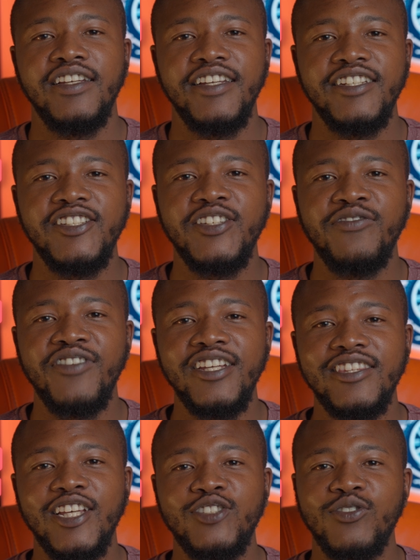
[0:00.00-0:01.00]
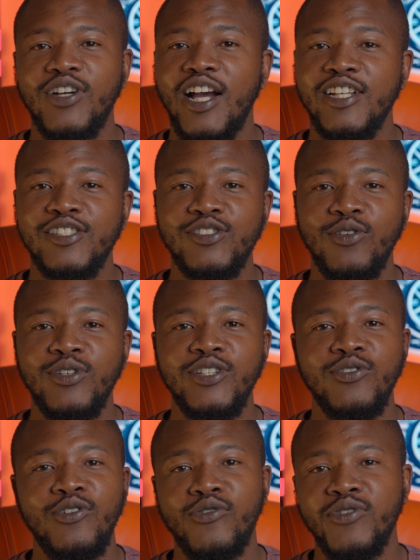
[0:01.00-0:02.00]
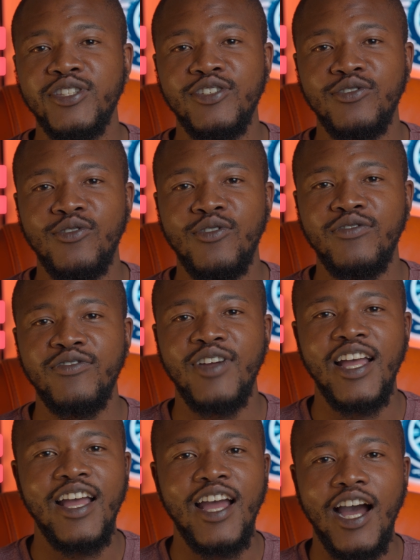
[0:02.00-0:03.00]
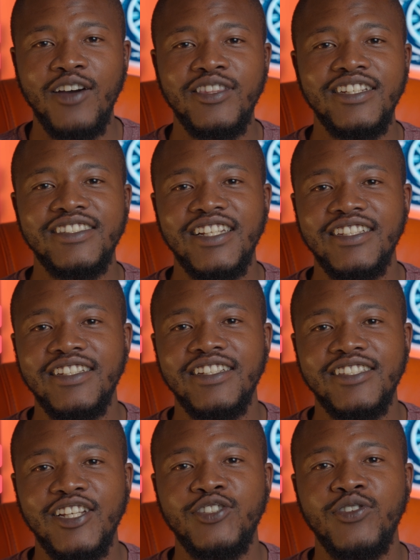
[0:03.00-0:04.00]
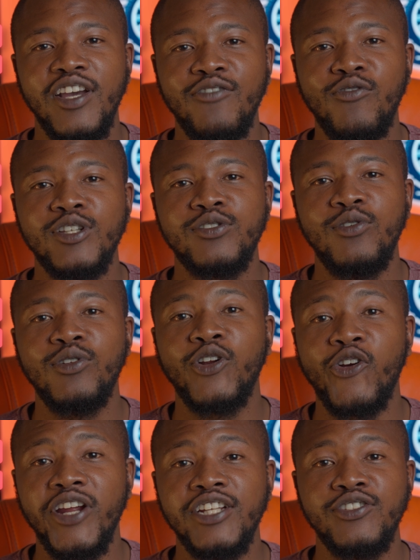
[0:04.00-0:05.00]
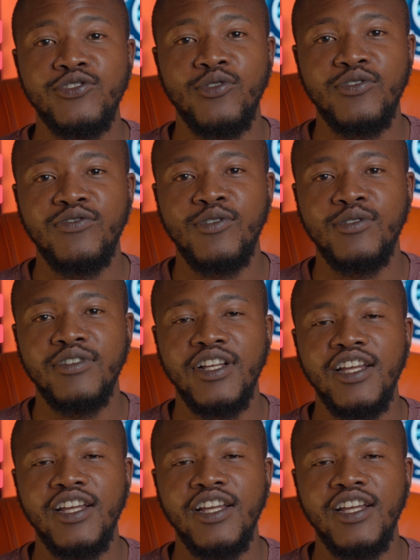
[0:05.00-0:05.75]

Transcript: In an event that your car is stolen or written off, I'll then suggest that you have what's called credit shortfall.